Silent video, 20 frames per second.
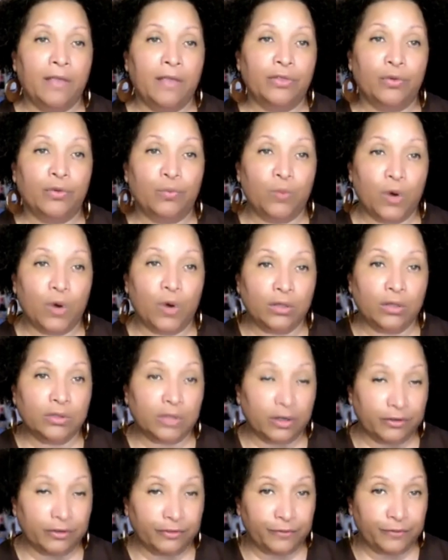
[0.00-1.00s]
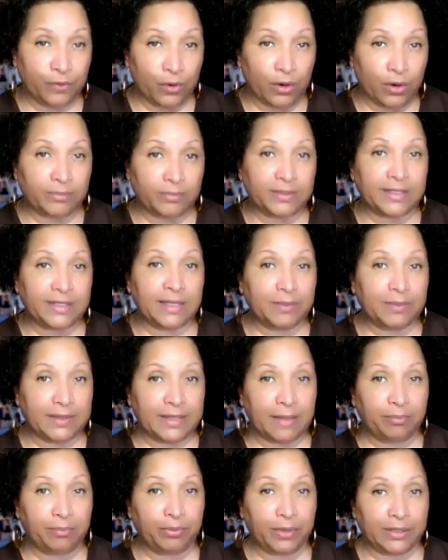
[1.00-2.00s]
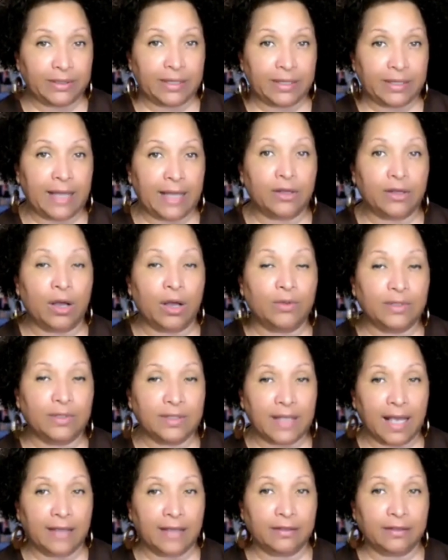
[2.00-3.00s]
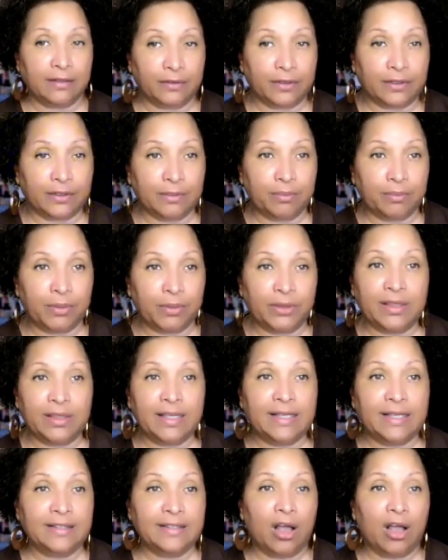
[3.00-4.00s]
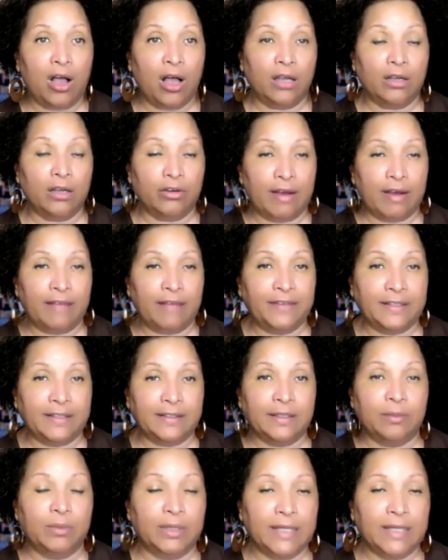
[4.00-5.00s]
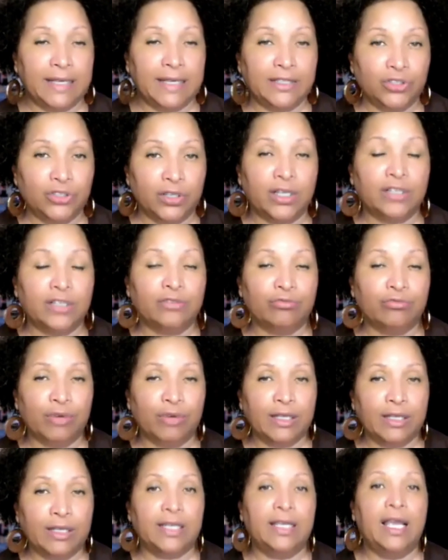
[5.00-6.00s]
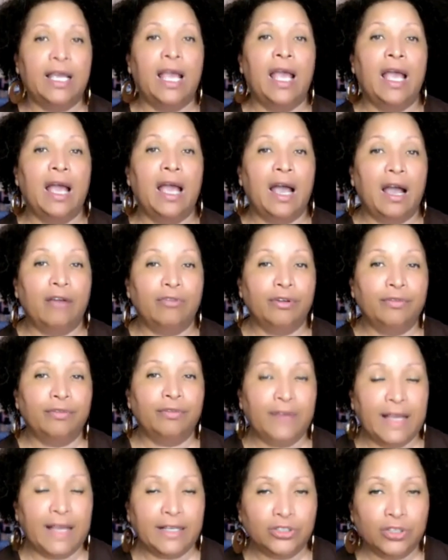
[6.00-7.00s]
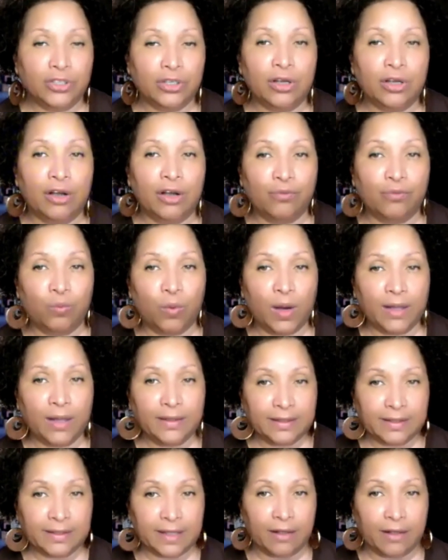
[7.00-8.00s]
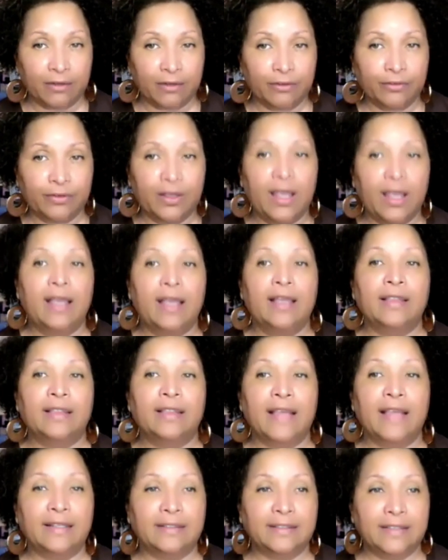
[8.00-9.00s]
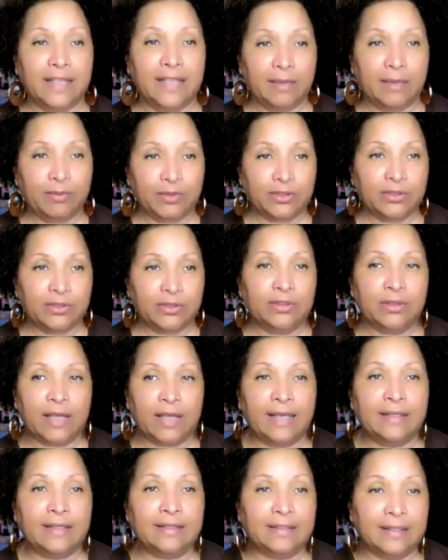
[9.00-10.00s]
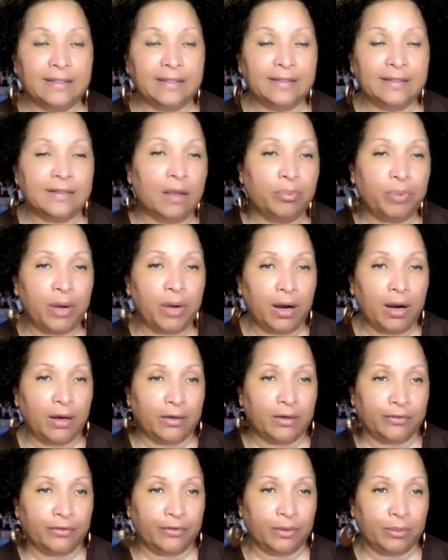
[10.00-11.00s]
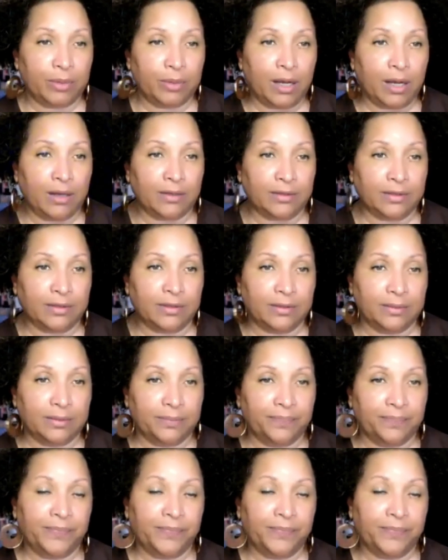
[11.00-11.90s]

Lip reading: The world of form seems separate and outside of us, but this holographic simulation is really a reflection of oneself that seems to exist apart from us.